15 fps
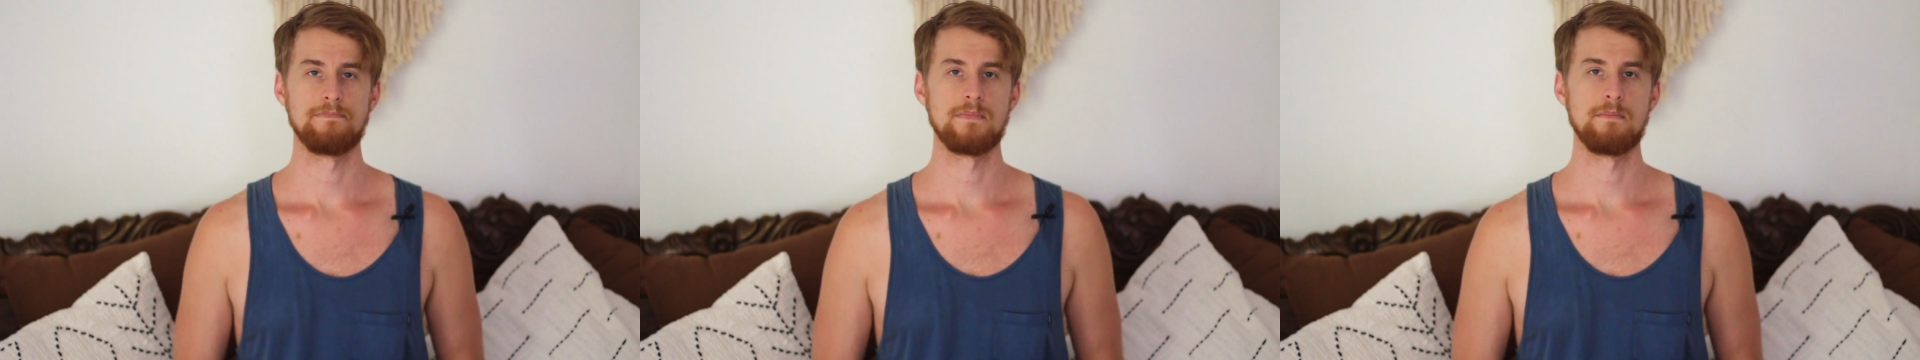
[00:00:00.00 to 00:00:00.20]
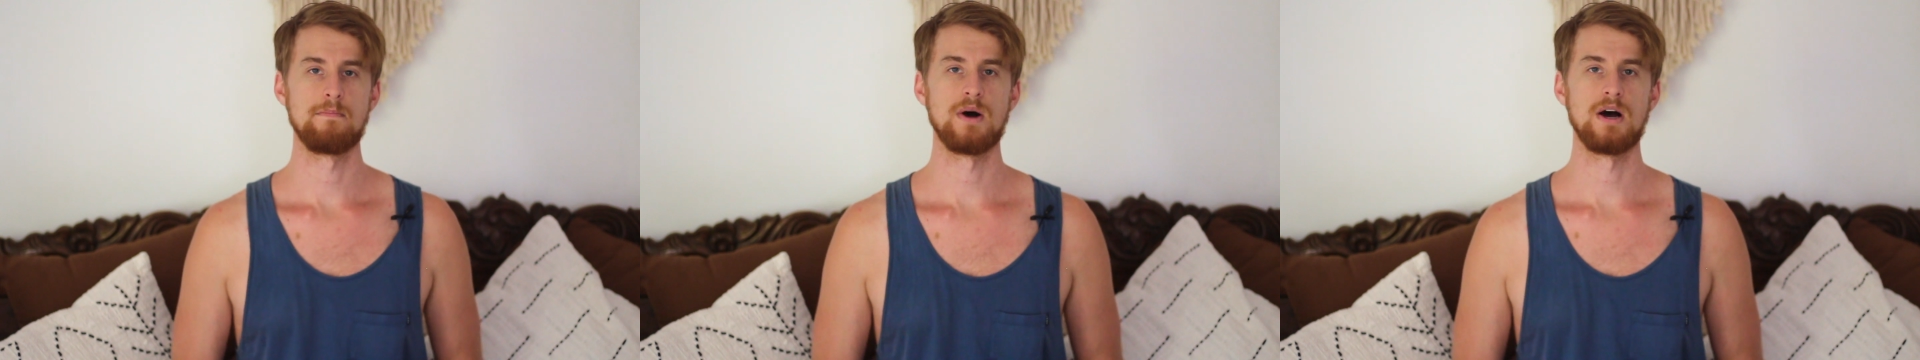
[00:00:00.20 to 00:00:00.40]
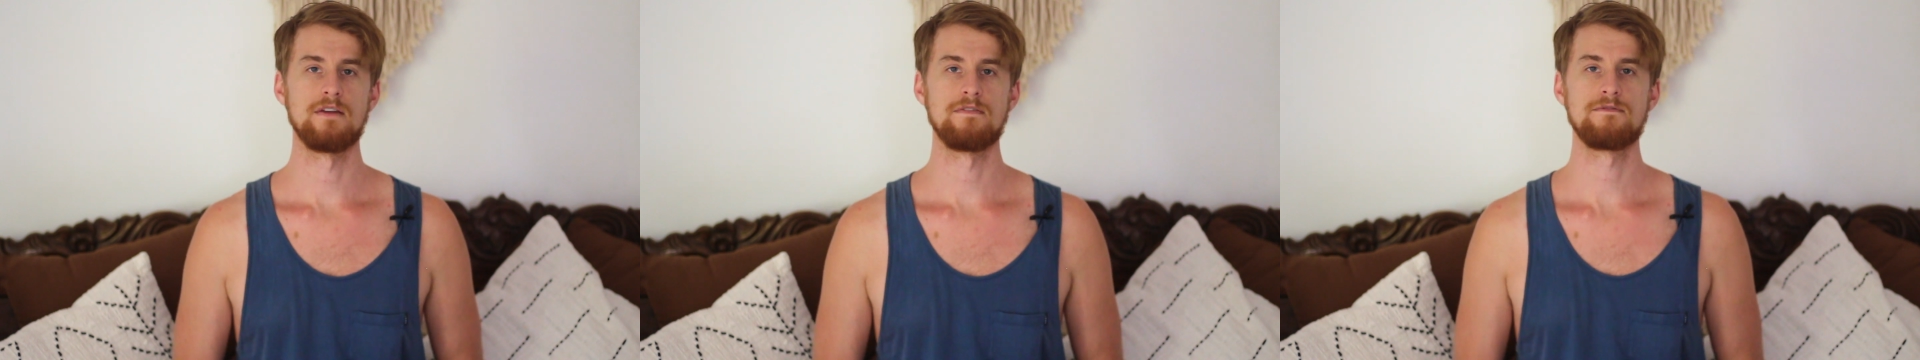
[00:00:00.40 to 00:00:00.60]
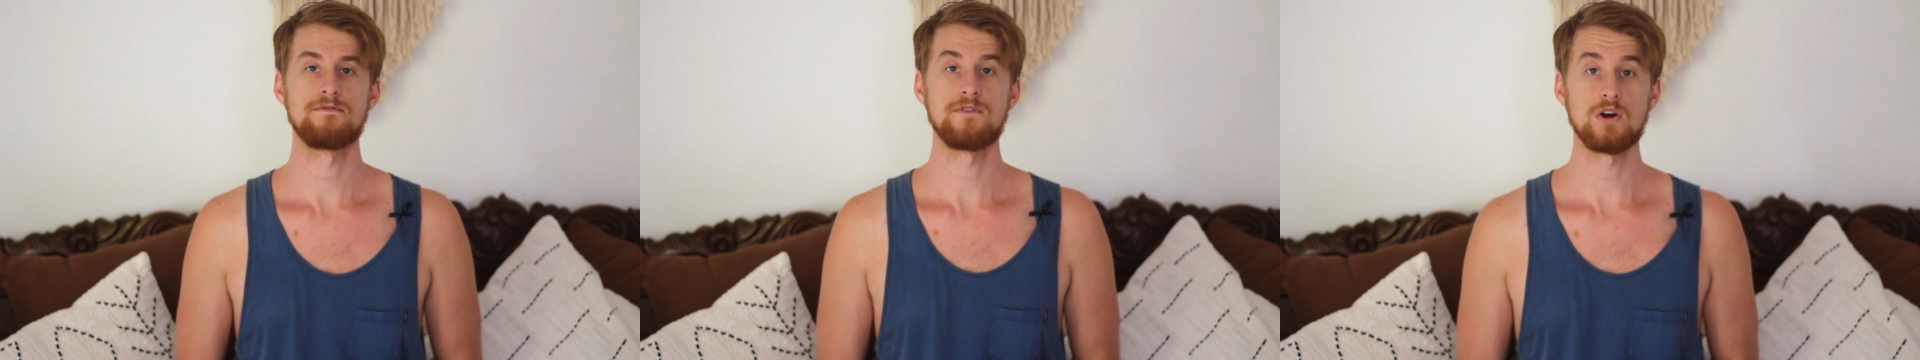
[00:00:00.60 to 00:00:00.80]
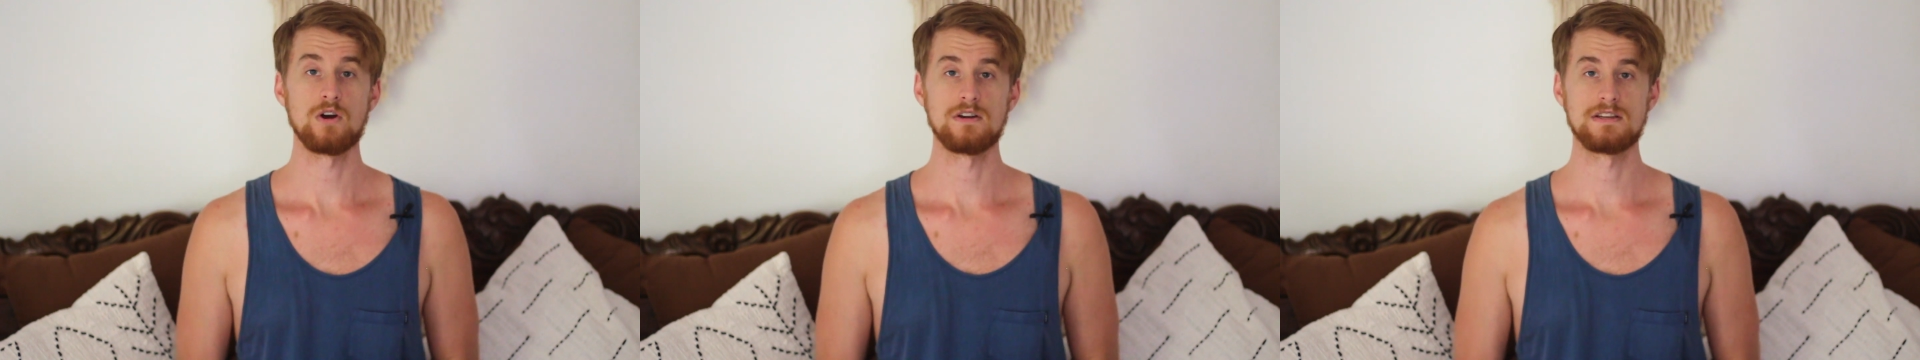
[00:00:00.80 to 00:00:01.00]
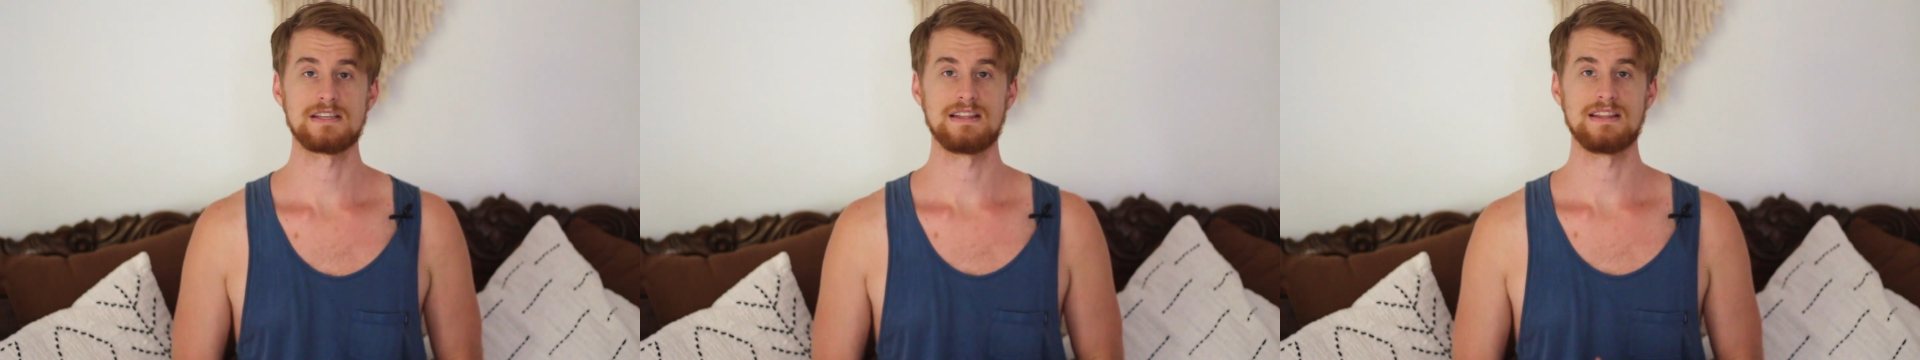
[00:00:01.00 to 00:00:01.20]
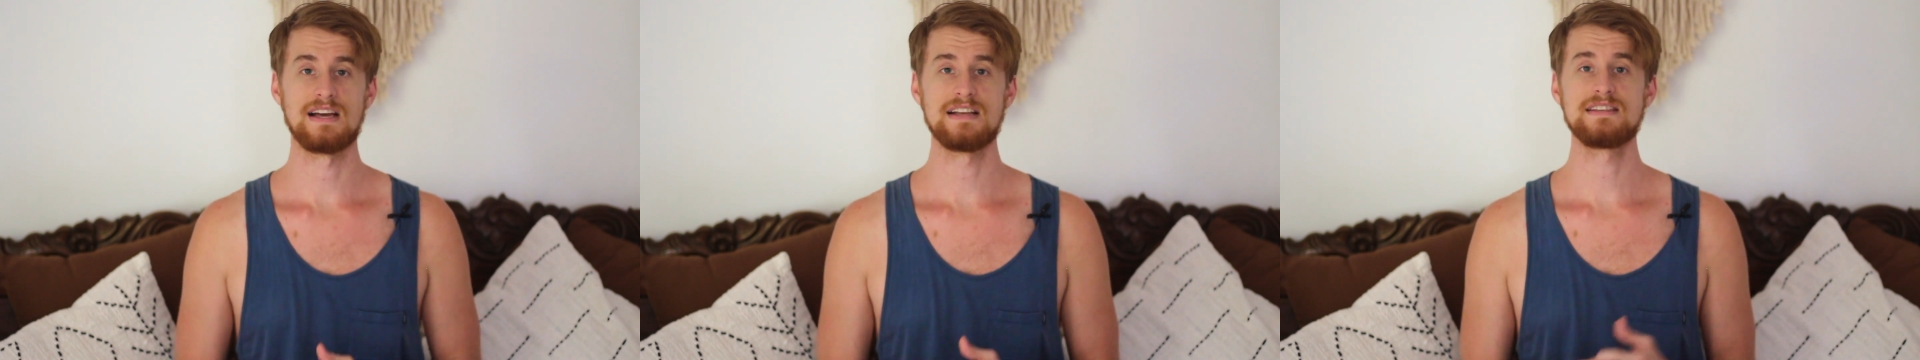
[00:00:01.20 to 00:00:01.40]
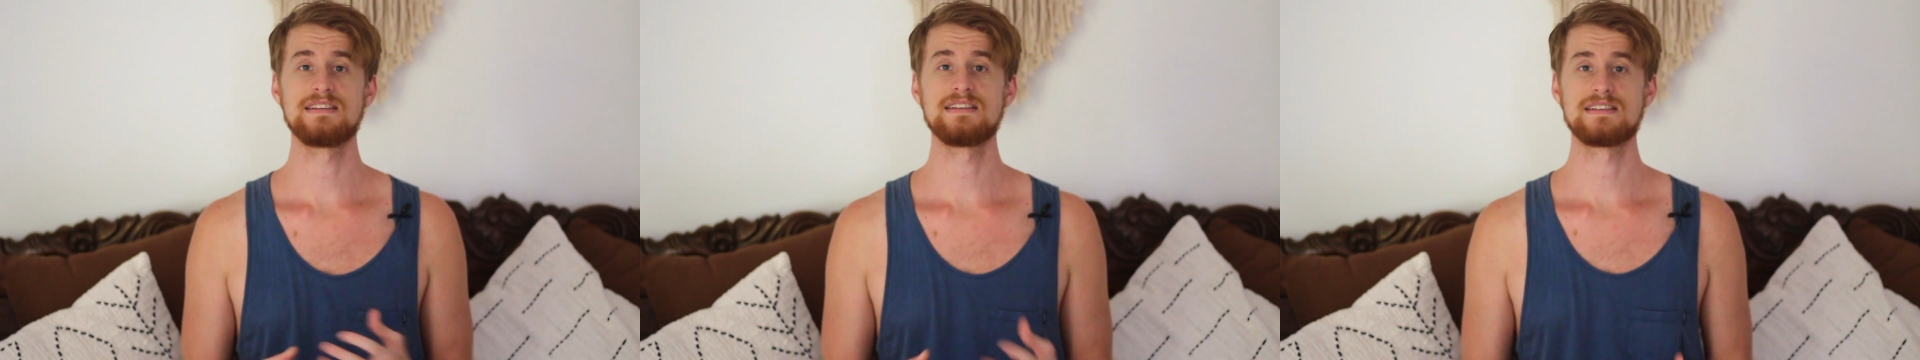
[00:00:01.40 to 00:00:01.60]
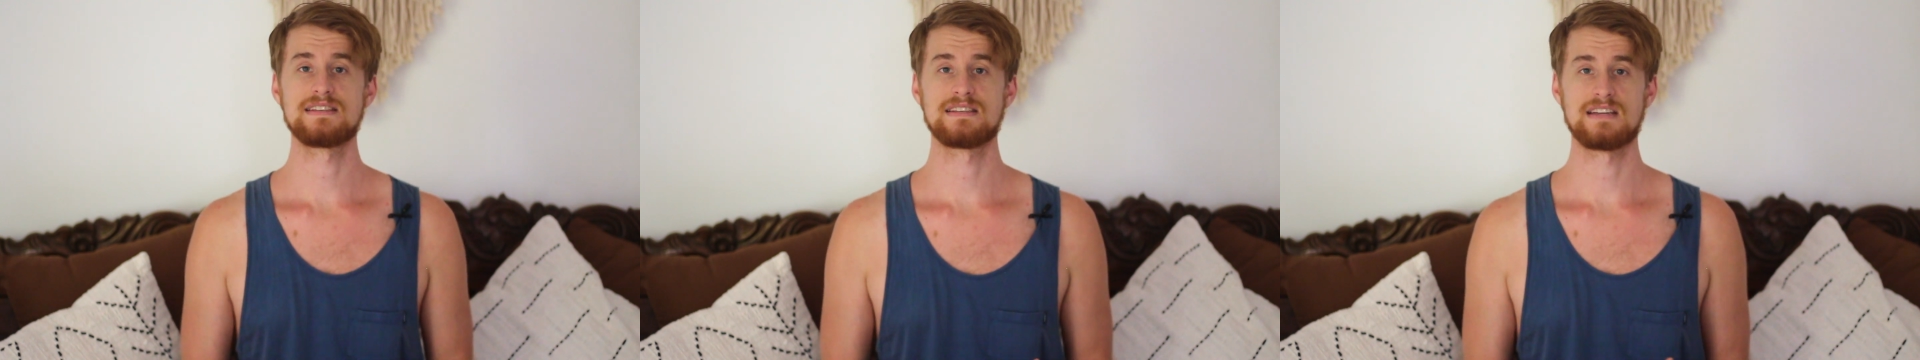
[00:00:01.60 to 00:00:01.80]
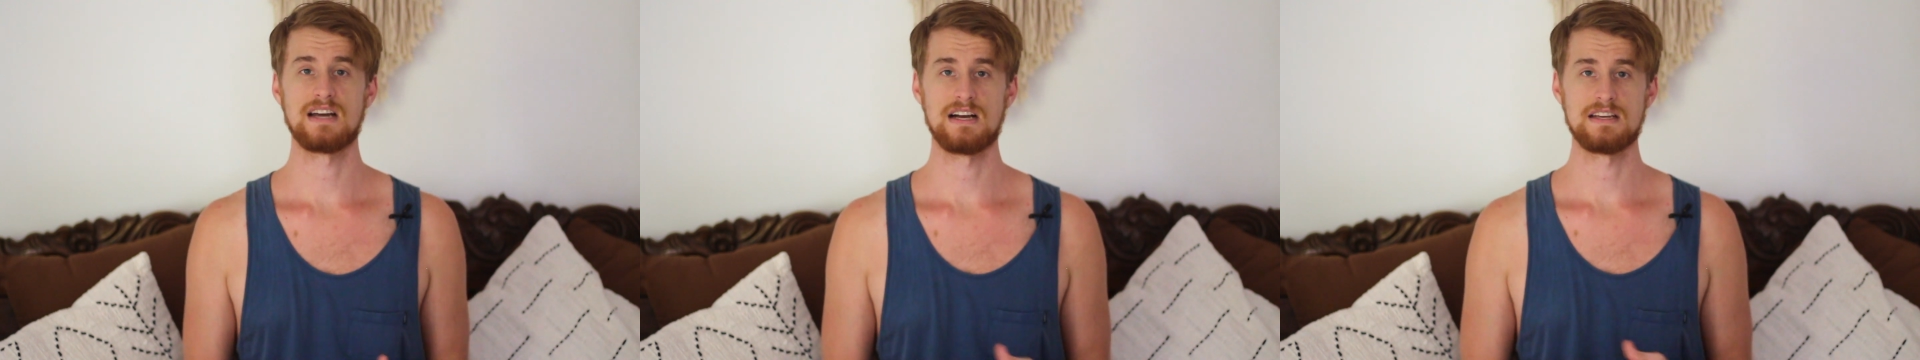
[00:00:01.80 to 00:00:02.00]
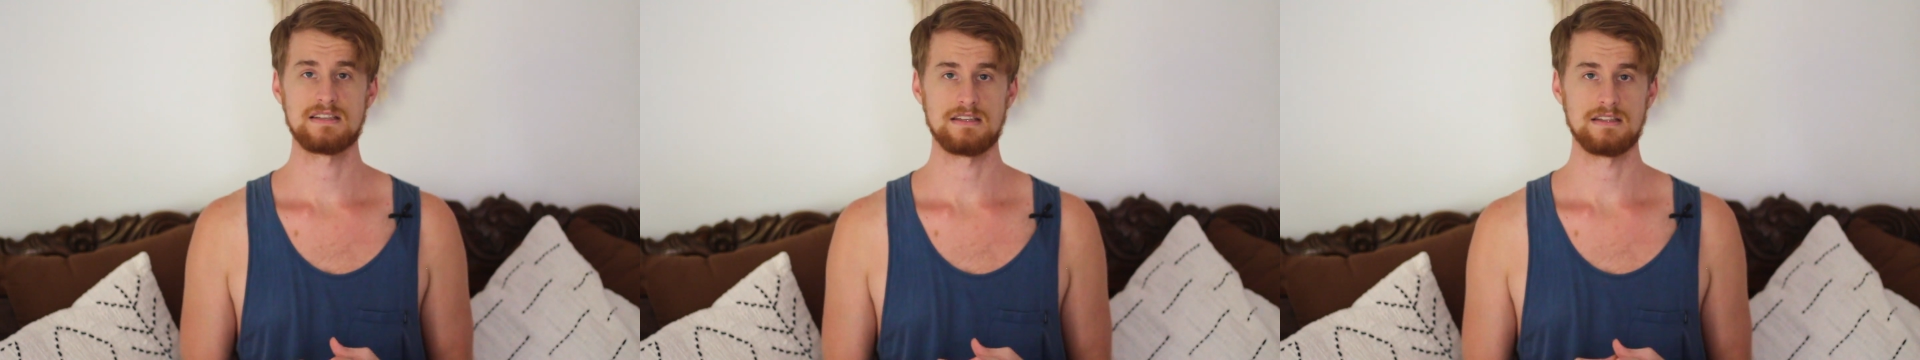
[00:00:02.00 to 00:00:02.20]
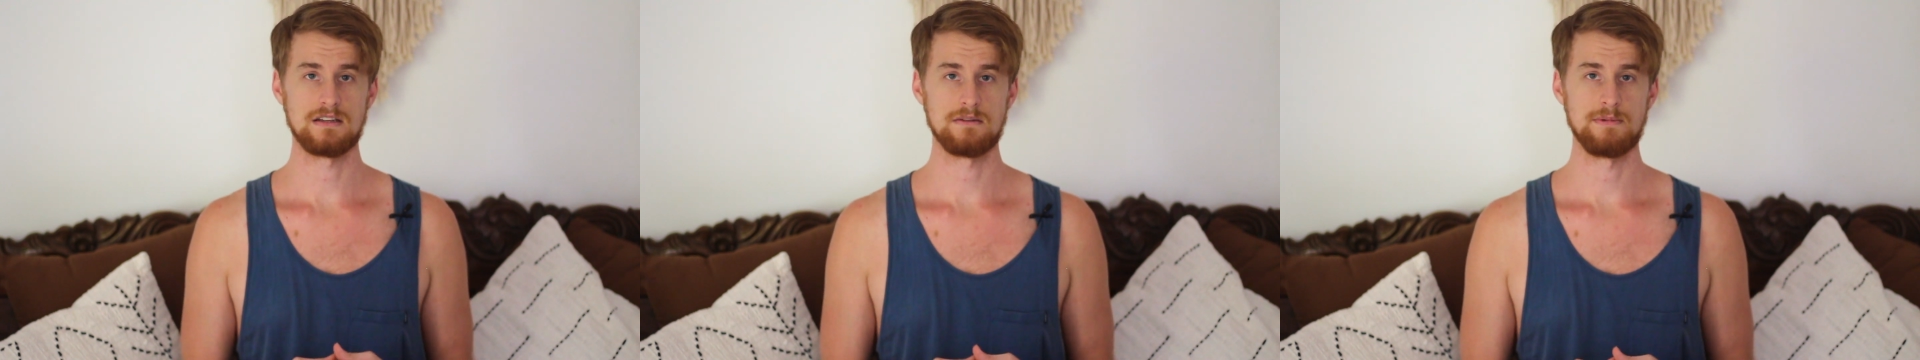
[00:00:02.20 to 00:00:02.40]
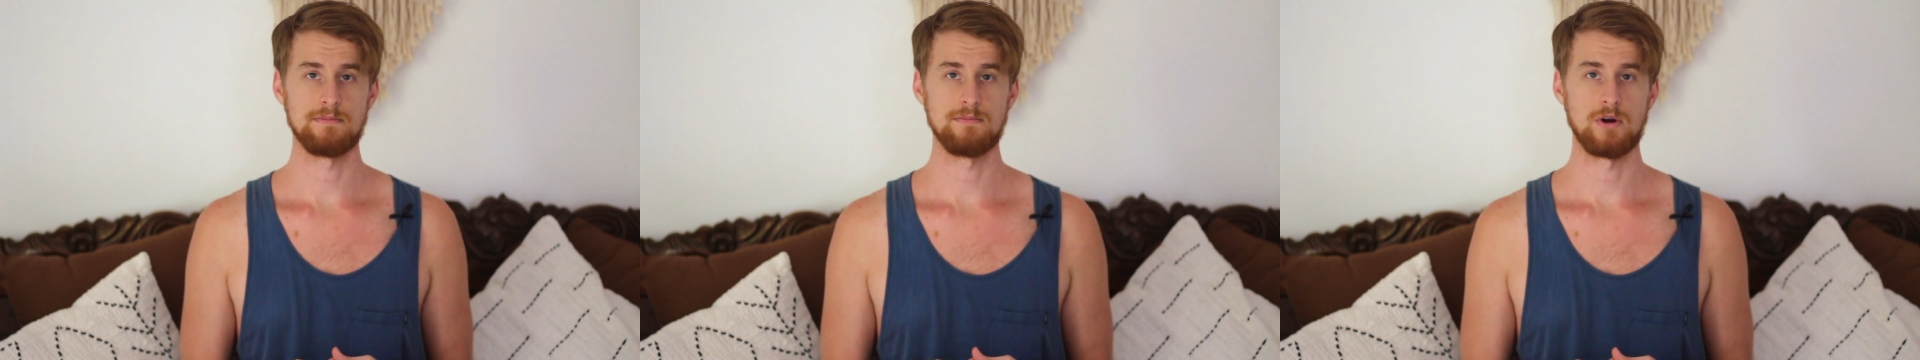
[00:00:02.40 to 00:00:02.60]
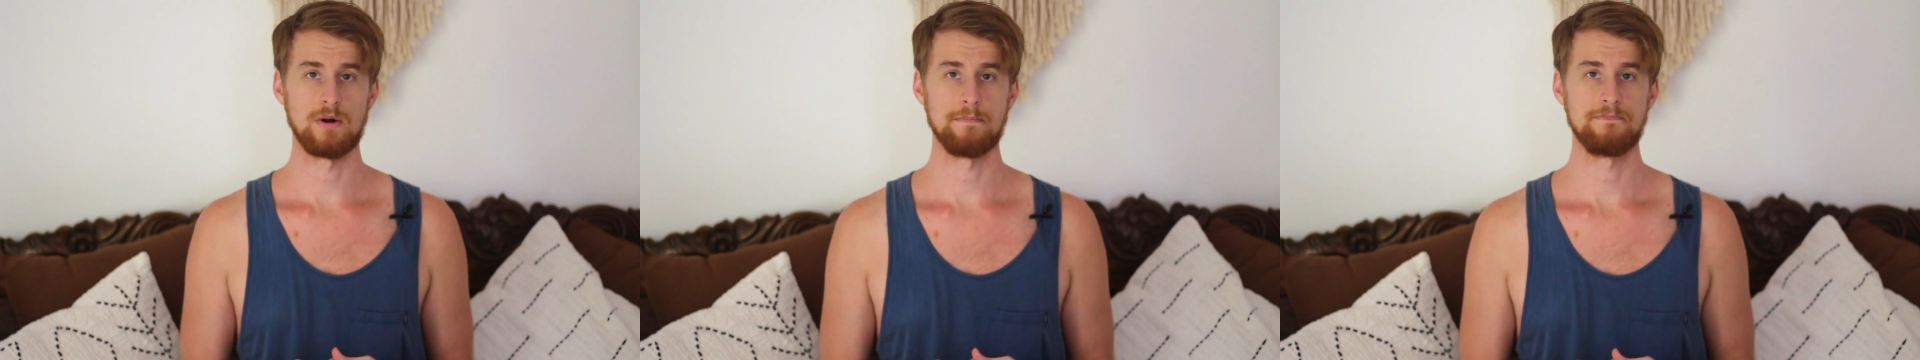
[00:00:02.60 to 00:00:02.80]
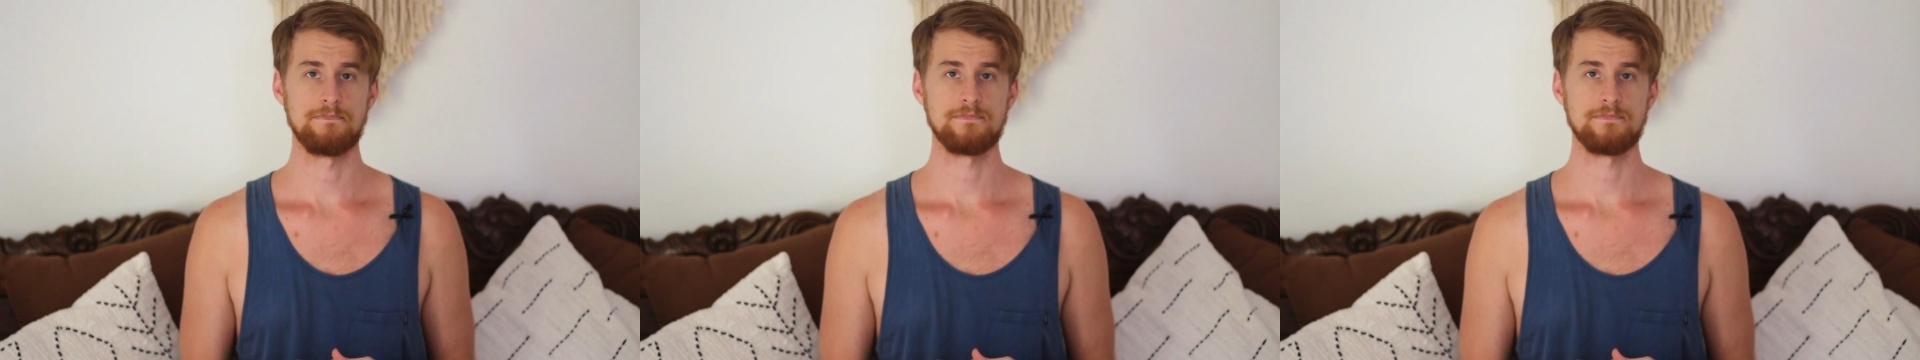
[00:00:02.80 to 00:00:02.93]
But first, let's discuss a little bit more.